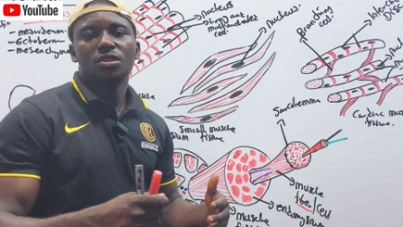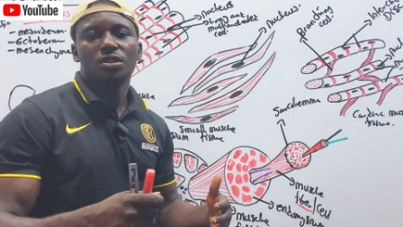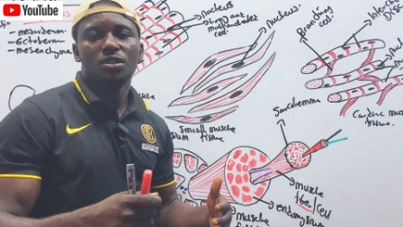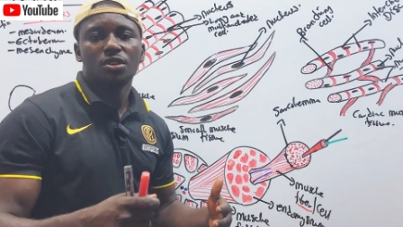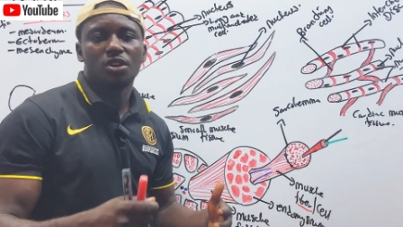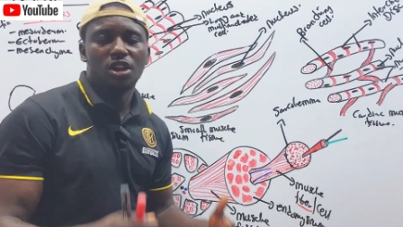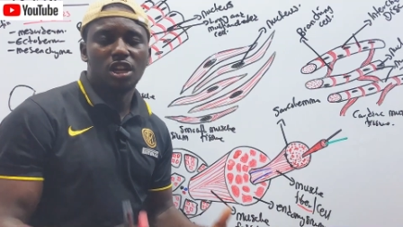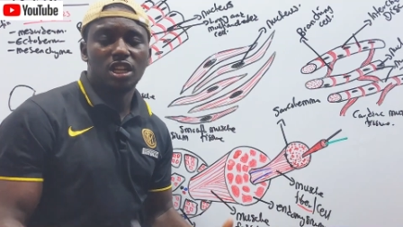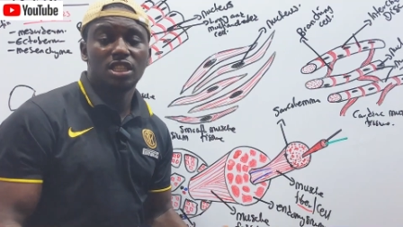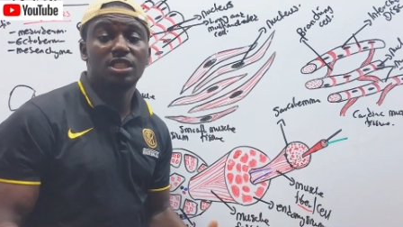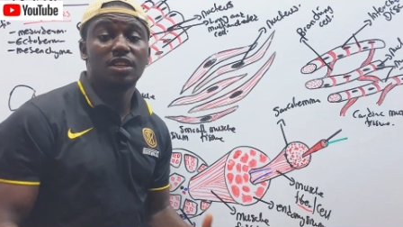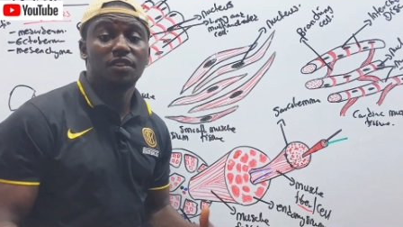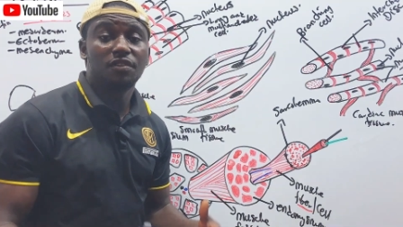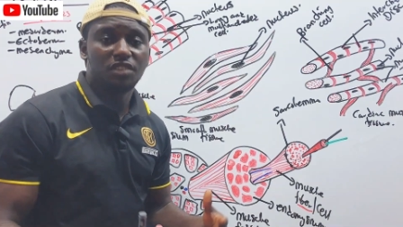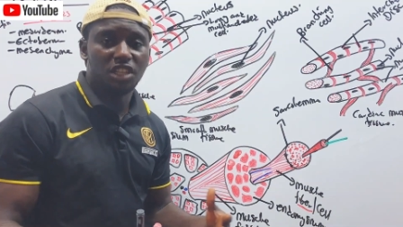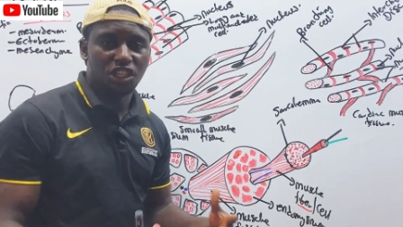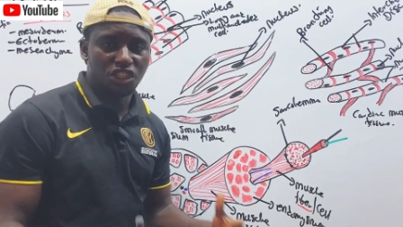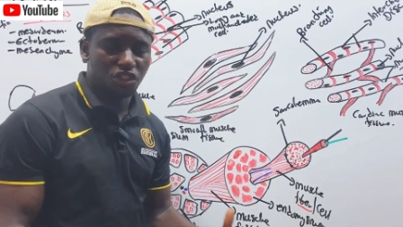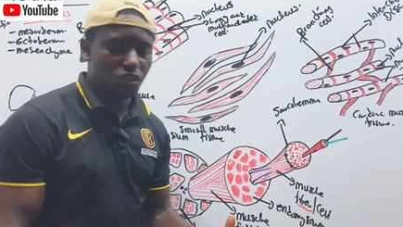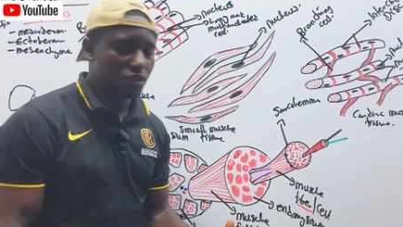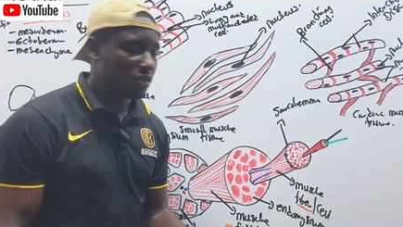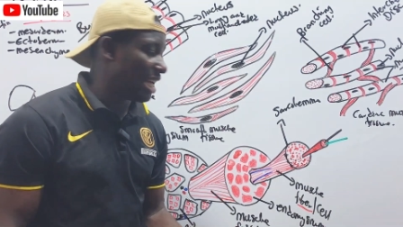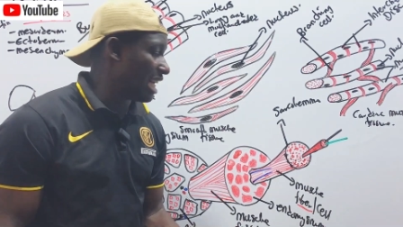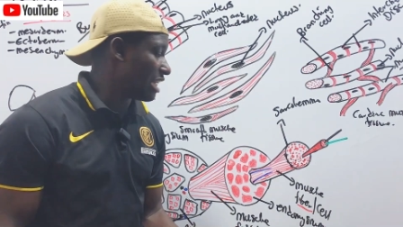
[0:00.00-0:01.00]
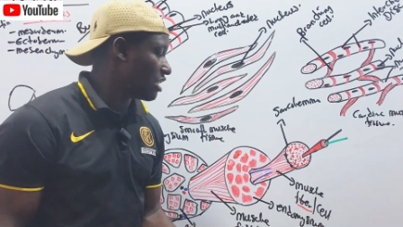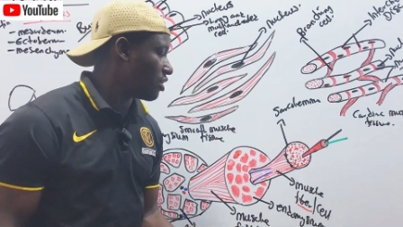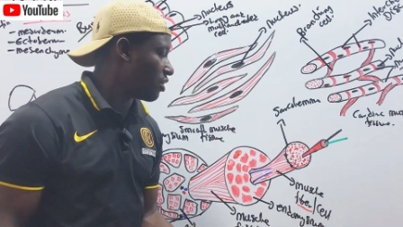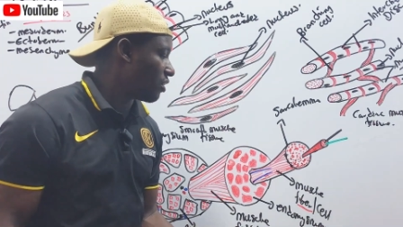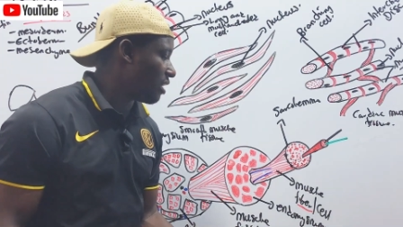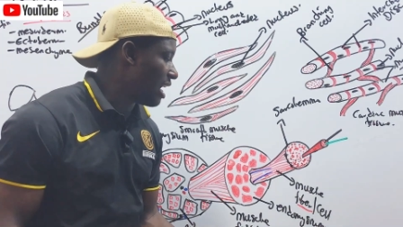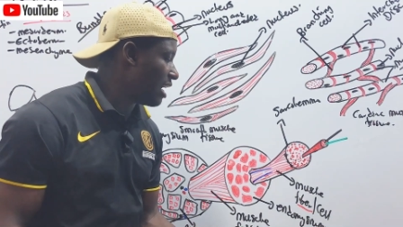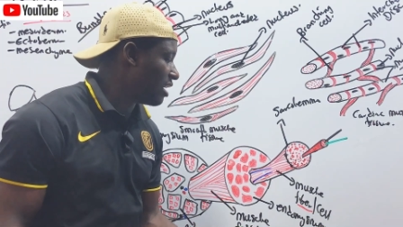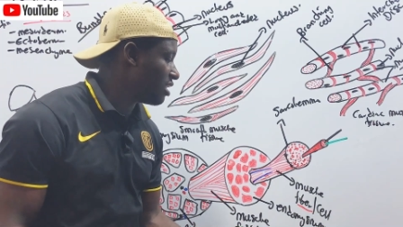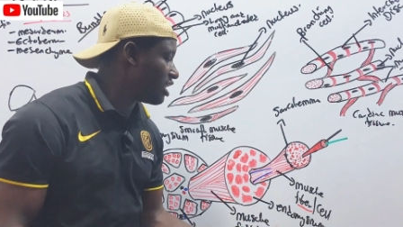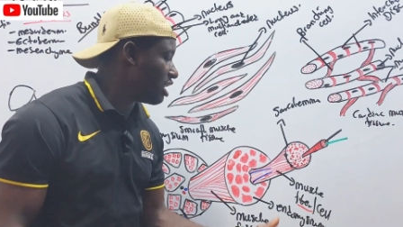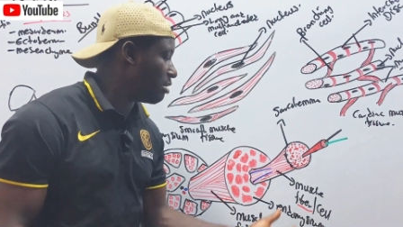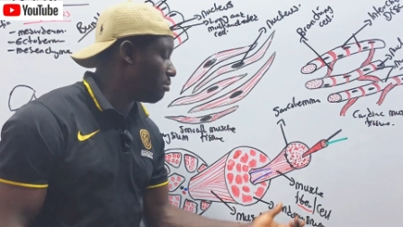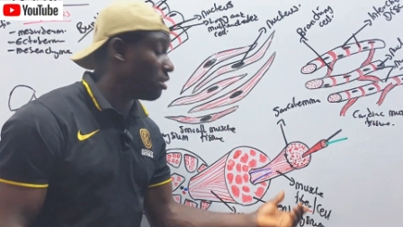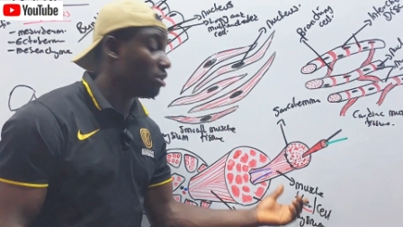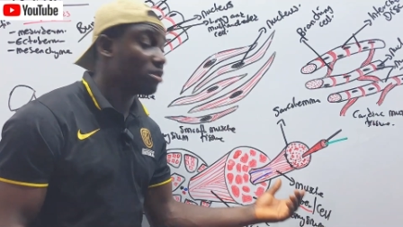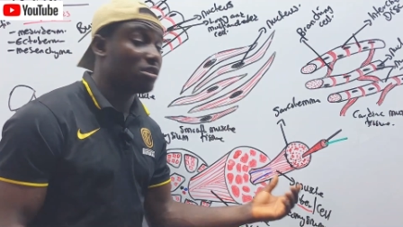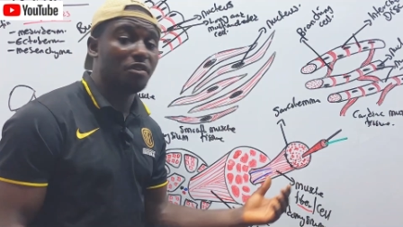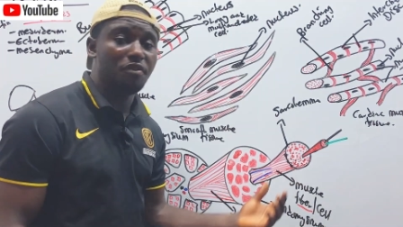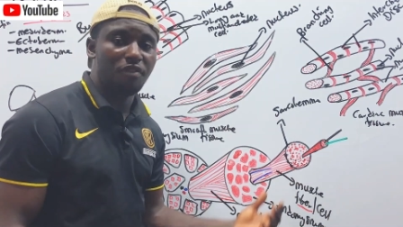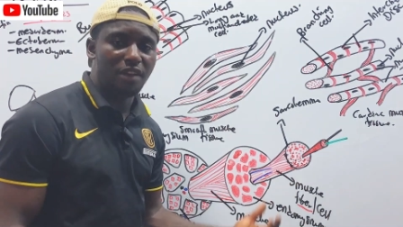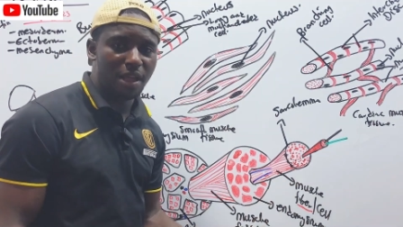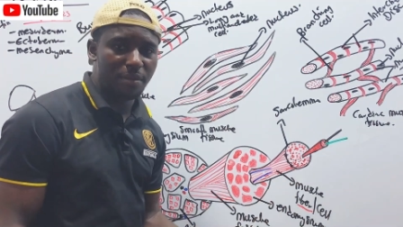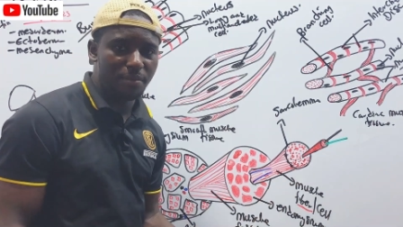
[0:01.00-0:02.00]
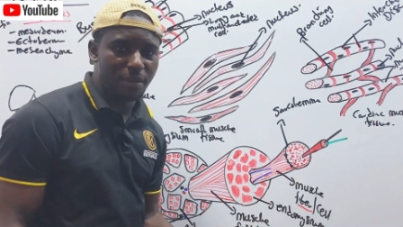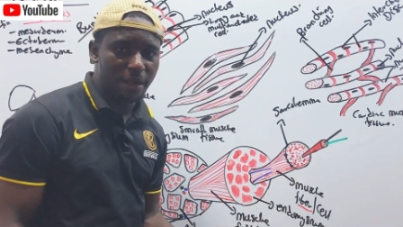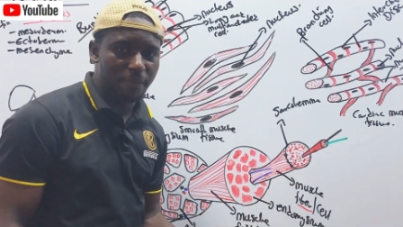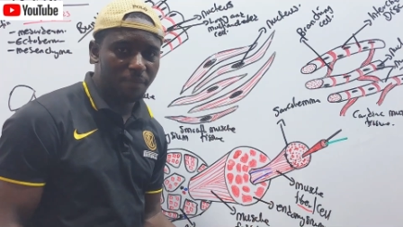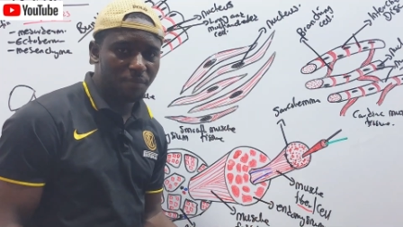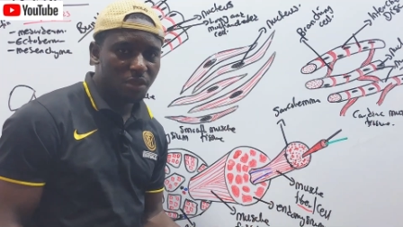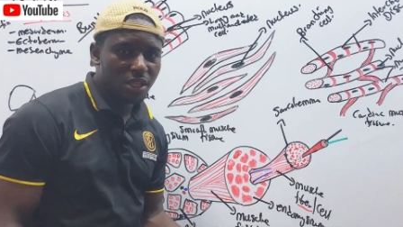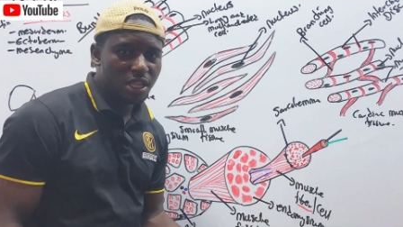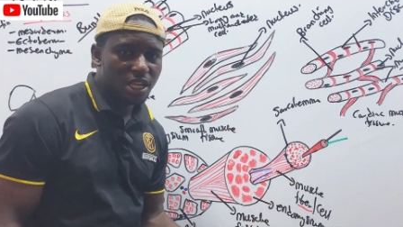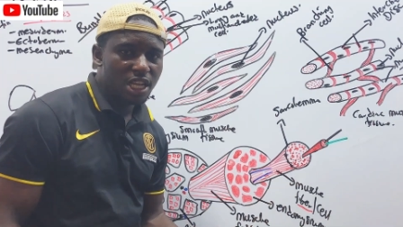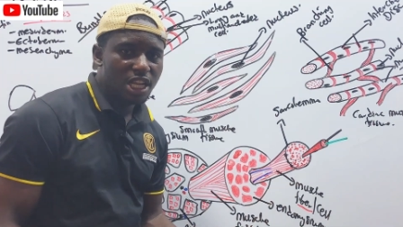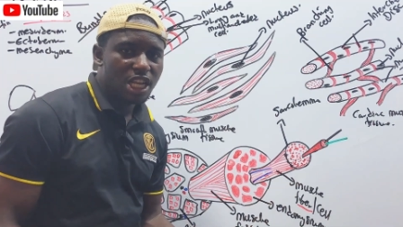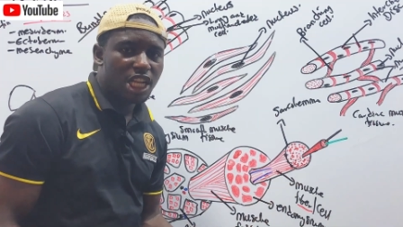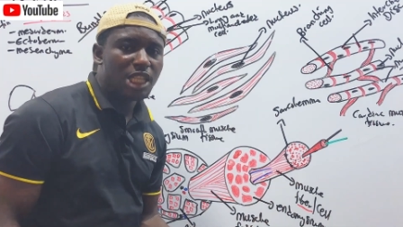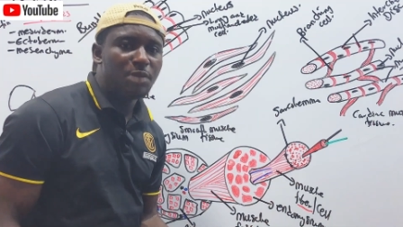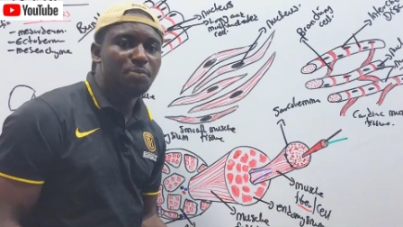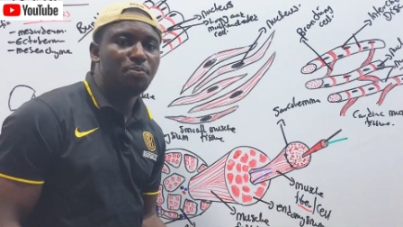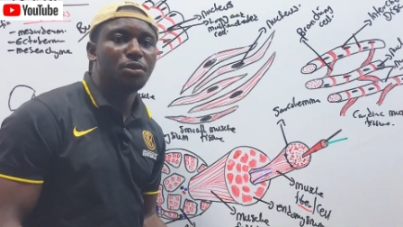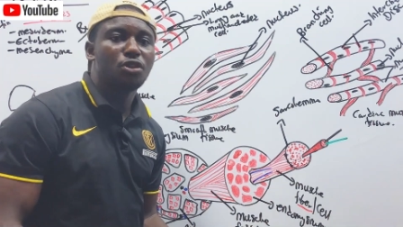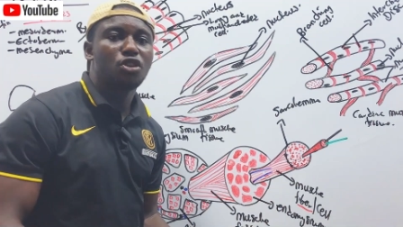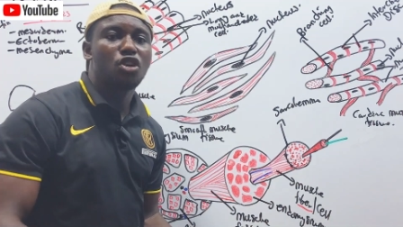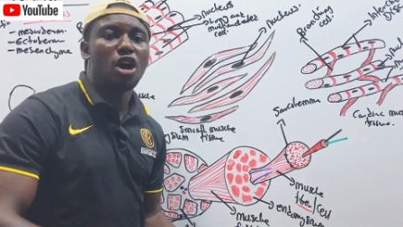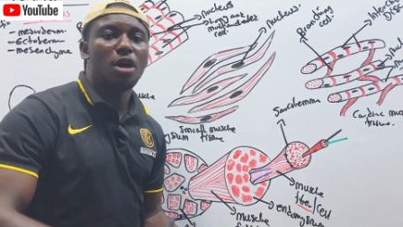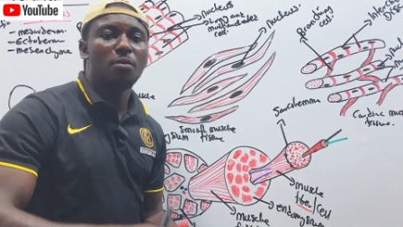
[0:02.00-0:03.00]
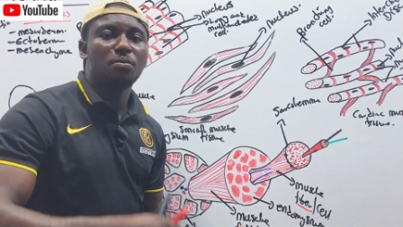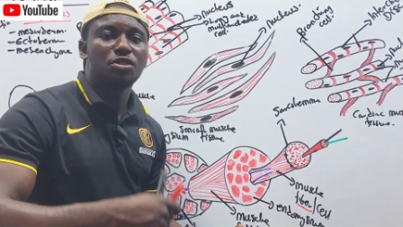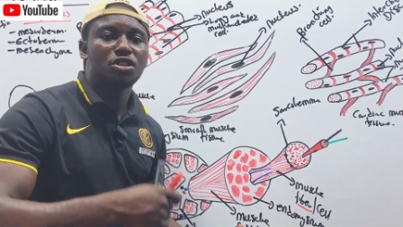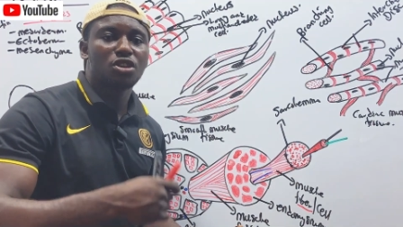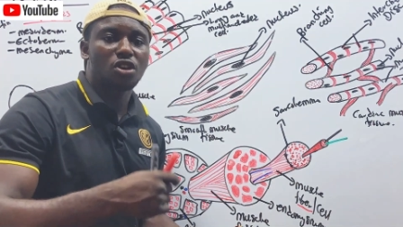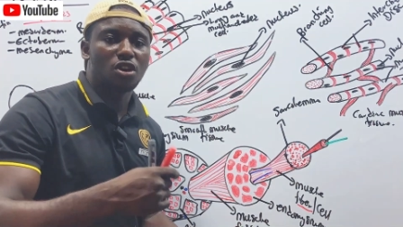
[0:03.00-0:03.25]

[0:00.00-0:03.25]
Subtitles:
connective tissue that surrounds the muscle fiber. It becomes